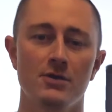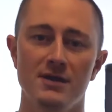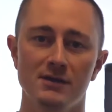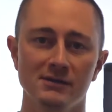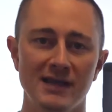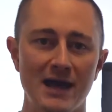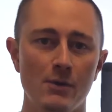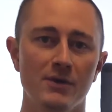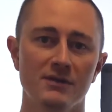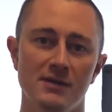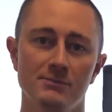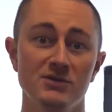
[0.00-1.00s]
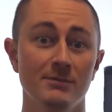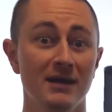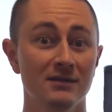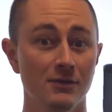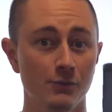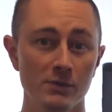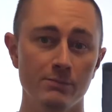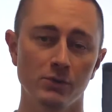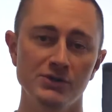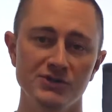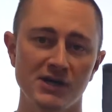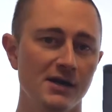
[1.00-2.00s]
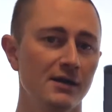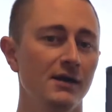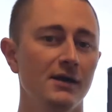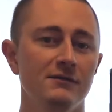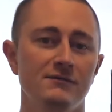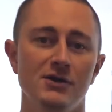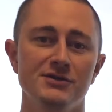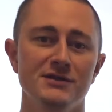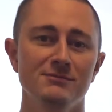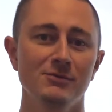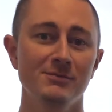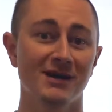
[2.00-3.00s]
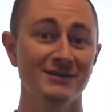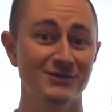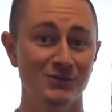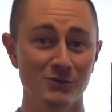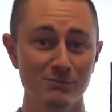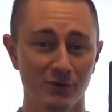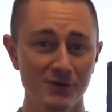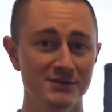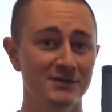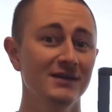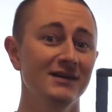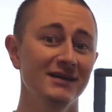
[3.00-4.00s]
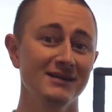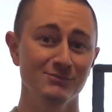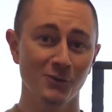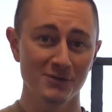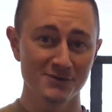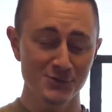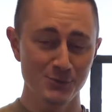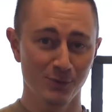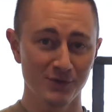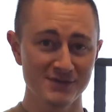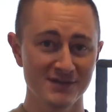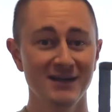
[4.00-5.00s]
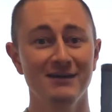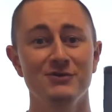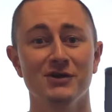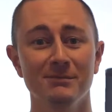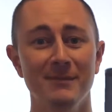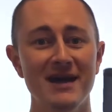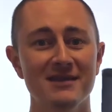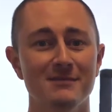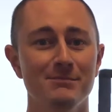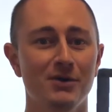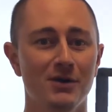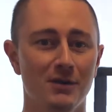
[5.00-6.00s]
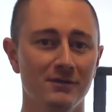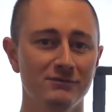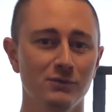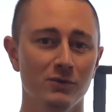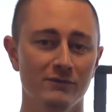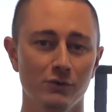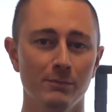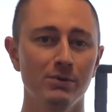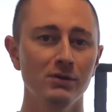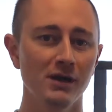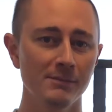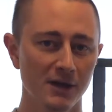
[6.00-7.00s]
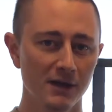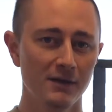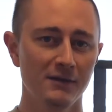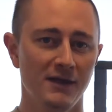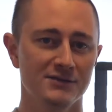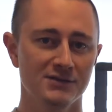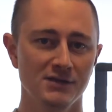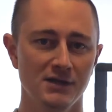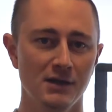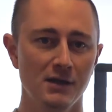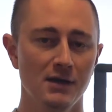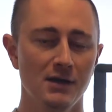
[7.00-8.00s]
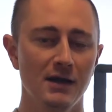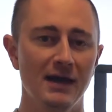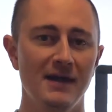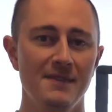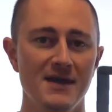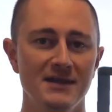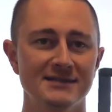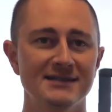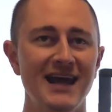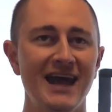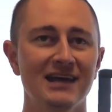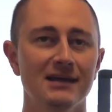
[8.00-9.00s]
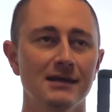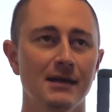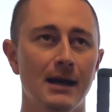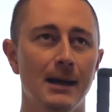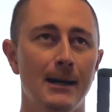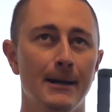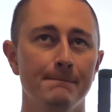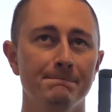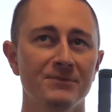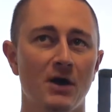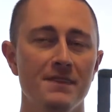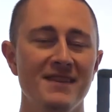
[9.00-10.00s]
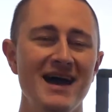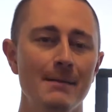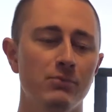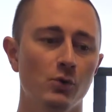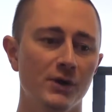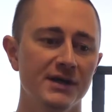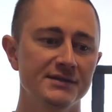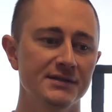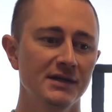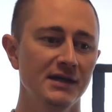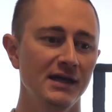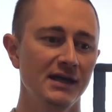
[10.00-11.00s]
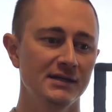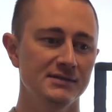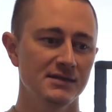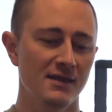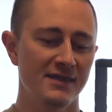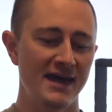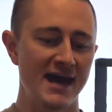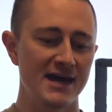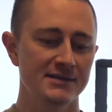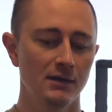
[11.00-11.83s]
than allowing them to make the 3-point shot. Very simple, because 3 points is more than 2 points. If you can make them put it on the floor for a pull-up, that's good. And then second, on that point, is that